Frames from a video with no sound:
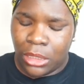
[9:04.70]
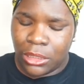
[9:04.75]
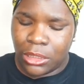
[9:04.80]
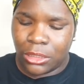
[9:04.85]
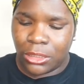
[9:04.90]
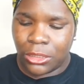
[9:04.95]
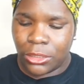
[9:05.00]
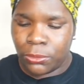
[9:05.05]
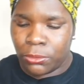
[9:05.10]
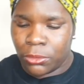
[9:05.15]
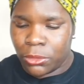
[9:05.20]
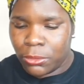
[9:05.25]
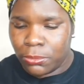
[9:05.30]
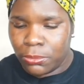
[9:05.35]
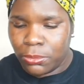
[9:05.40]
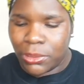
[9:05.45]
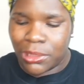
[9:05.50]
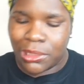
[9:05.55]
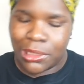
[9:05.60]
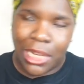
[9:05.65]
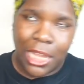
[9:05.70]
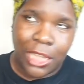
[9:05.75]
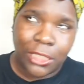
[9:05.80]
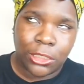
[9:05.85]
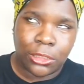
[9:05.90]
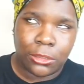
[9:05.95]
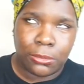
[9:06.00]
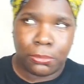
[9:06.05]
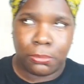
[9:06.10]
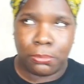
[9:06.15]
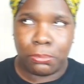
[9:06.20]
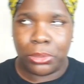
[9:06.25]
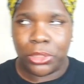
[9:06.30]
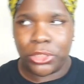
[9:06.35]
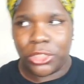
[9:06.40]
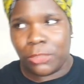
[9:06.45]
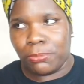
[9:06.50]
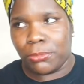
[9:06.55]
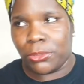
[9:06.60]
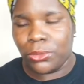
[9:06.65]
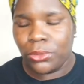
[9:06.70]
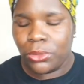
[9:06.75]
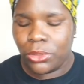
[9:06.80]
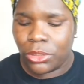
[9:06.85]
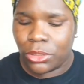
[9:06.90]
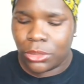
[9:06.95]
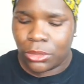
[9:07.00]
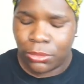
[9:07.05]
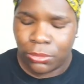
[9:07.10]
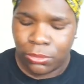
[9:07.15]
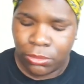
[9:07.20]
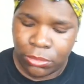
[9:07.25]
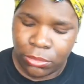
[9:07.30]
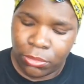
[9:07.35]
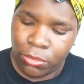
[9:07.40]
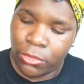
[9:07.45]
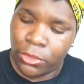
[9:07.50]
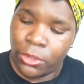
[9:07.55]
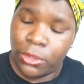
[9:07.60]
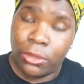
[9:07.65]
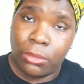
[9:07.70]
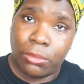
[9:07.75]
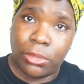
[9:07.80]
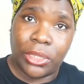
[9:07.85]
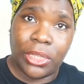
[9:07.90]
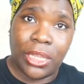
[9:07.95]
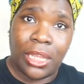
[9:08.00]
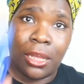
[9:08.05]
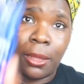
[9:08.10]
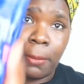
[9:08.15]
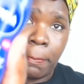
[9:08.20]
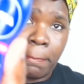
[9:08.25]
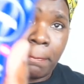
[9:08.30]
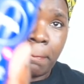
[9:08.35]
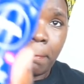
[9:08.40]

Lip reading: serum slash body mousse. But yeah,